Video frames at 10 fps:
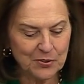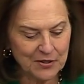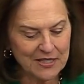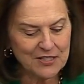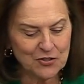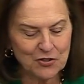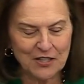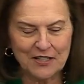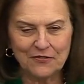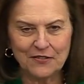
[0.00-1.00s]
police
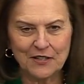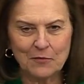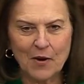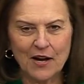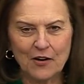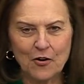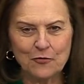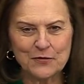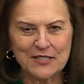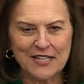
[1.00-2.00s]
chief in my
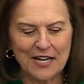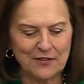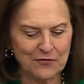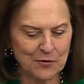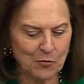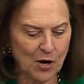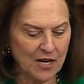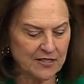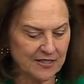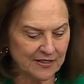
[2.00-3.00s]
home state of
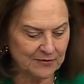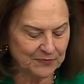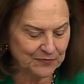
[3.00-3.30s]
Nebraska.